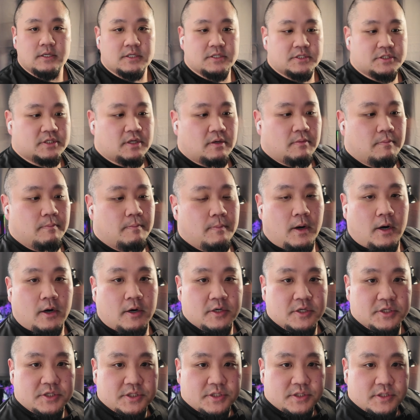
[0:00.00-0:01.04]
Some
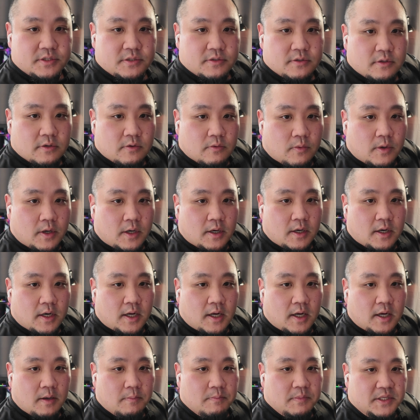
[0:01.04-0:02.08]
marks where
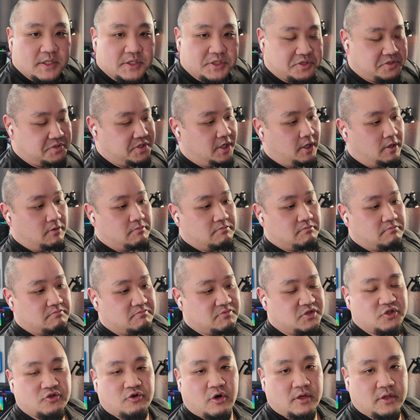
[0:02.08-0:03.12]
it's
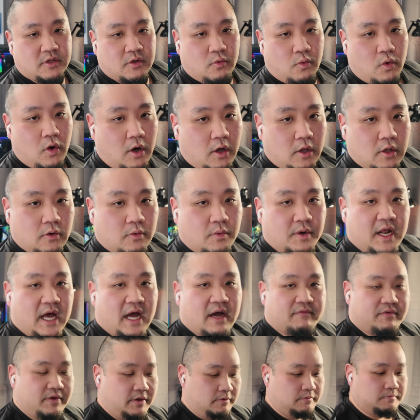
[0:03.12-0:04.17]
struck the wall or what
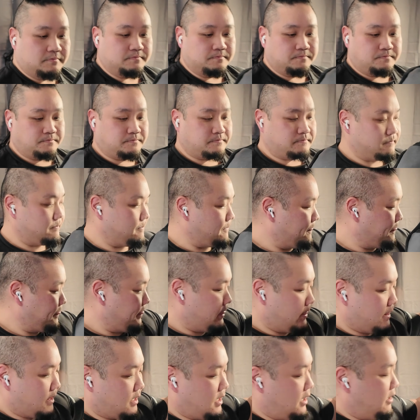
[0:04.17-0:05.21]
have you.
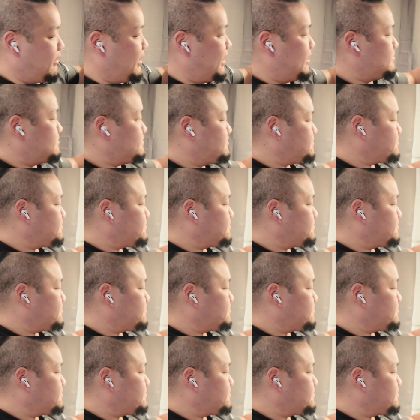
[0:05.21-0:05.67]
All right.